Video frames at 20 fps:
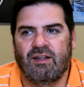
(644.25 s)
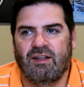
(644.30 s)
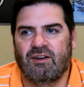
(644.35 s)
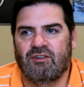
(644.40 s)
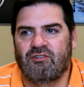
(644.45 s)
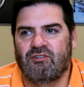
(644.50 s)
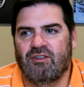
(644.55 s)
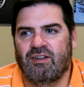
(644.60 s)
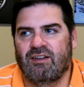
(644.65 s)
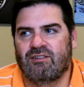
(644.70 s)

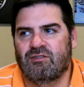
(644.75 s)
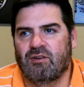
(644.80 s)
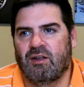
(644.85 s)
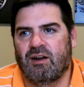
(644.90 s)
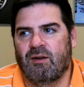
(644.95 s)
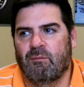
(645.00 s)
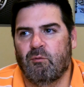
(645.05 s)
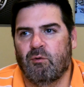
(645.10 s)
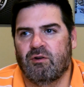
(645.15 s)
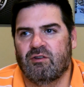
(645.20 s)
Tennessee, so I
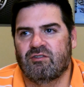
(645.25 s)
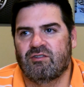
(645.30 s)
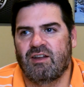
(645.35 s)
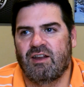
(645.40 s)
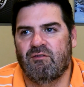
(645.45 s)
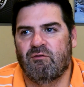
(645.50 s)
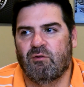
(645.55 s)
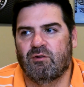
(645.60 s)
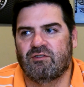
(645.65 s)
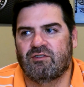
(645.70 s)
ended up going to
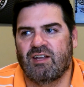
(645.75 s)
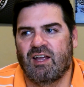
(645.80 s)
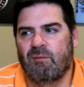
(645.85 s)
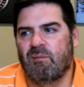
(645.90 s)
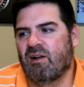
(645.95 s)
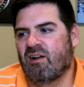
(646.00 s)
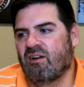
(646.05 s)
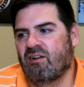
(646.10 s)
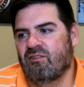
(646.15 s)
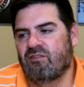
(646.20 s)
Sneedville
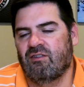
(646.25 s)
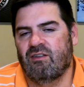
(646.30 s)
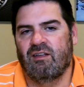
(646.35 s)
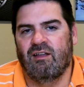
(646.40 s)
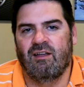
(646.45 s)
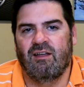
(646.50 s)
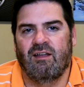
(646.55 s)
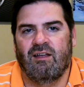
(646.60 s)
instead because